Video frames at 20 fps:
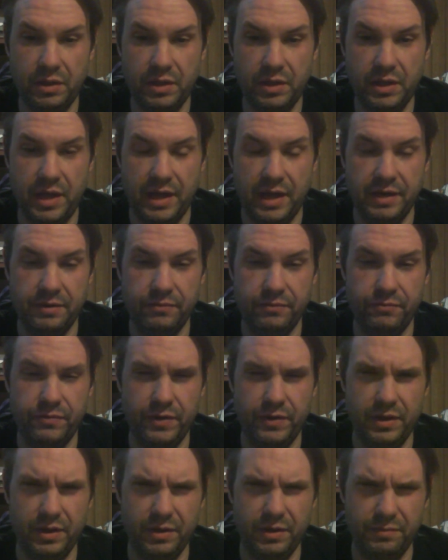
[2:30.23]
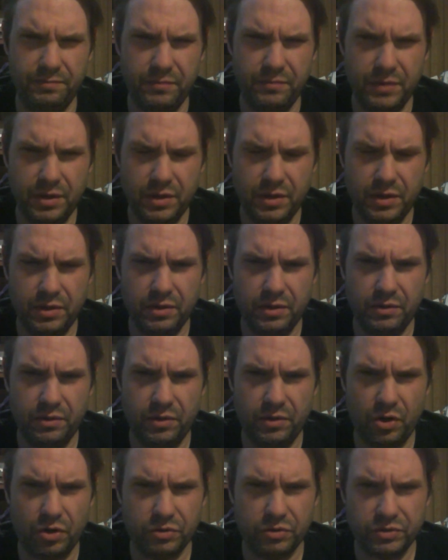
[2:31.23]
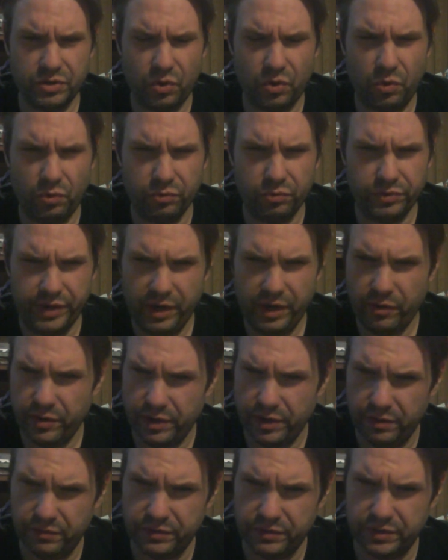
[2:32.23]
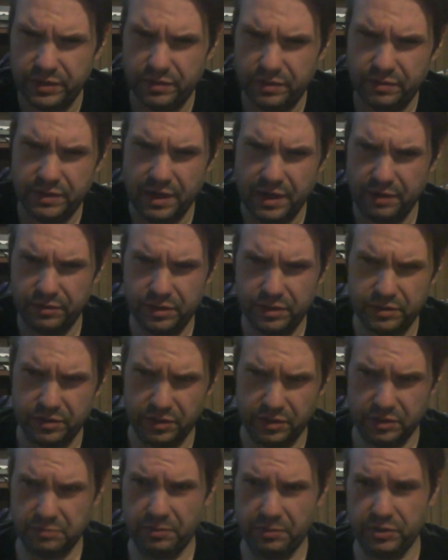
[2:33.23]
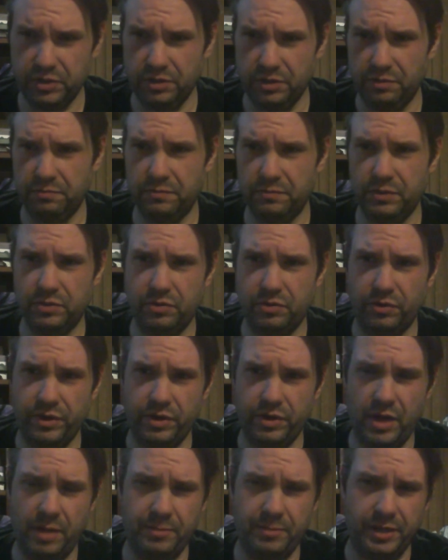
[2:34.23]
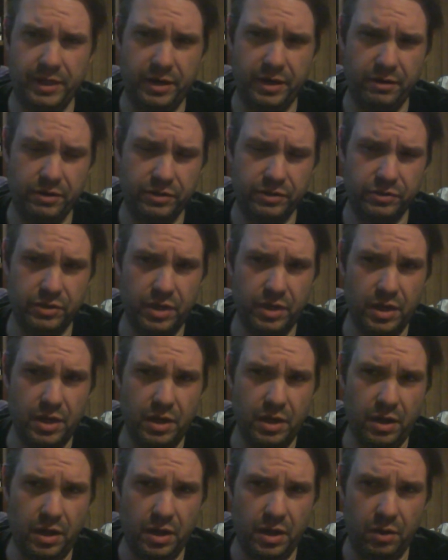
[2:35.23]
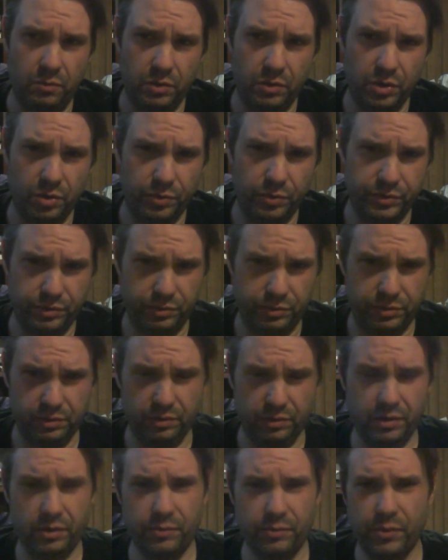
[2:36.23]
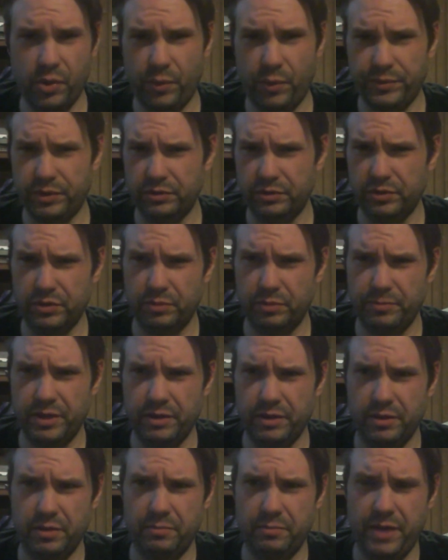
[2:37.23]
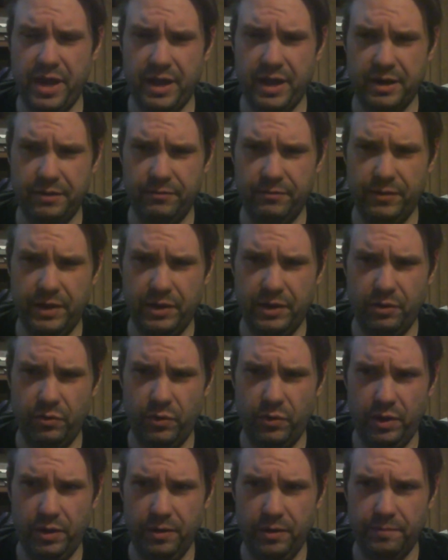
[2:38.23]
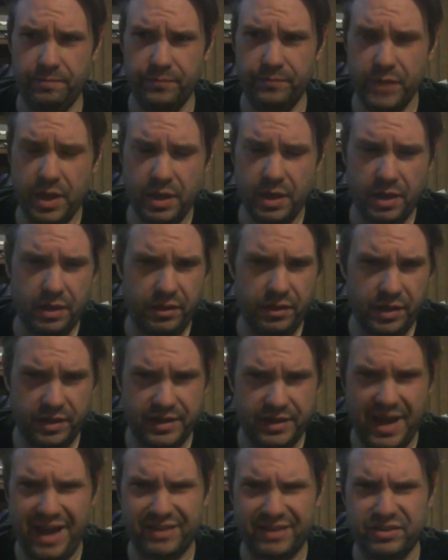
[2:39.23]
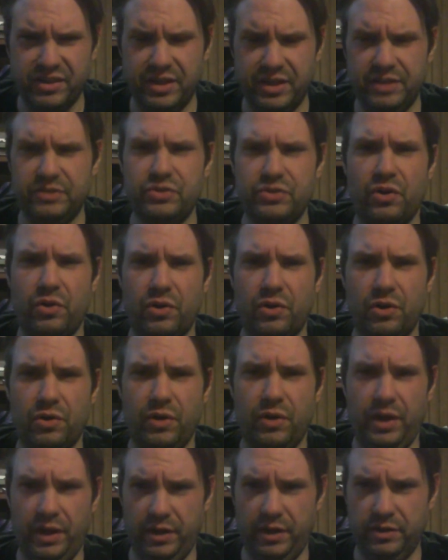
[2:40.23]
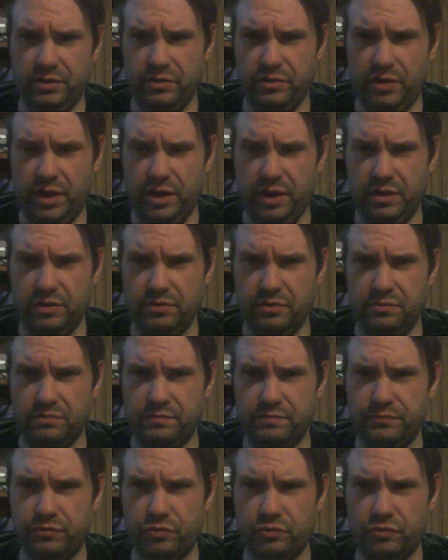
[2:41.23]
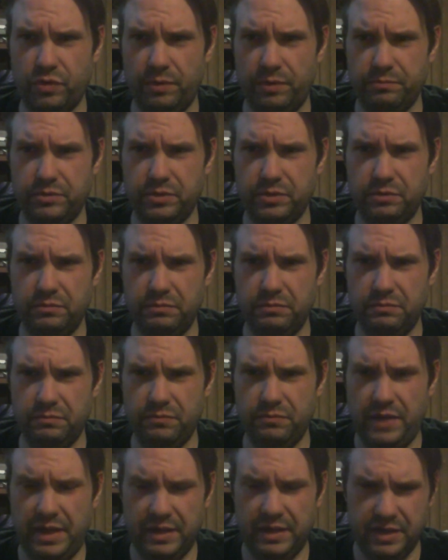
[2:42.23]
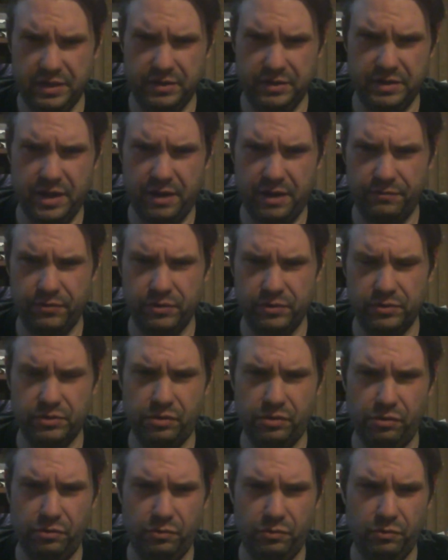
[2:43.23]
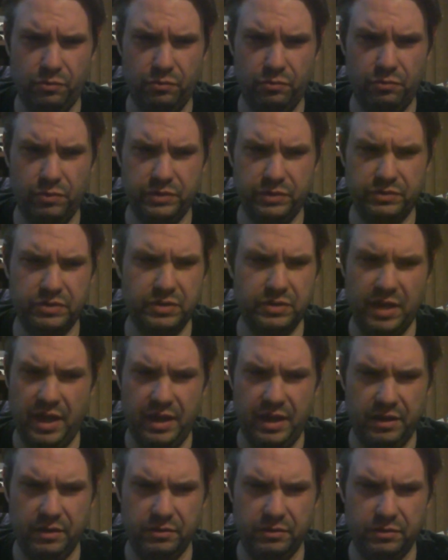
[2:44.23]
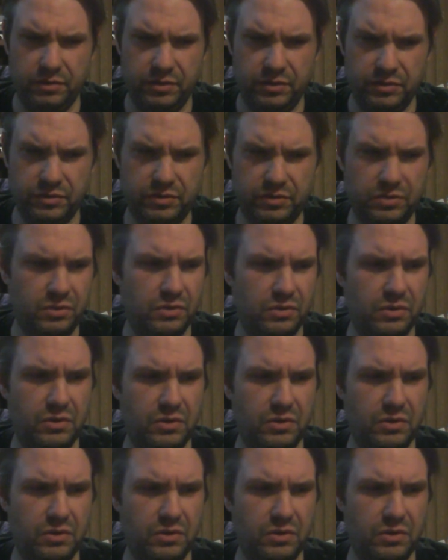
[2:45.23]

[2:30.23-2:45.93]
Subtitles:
kind of hurts the whole narrative. Now it doesn't, especially concerning Kamala Harris. We'll go into a little bit of the back of how the attacks against her and Trump's valiant effort to withstand this.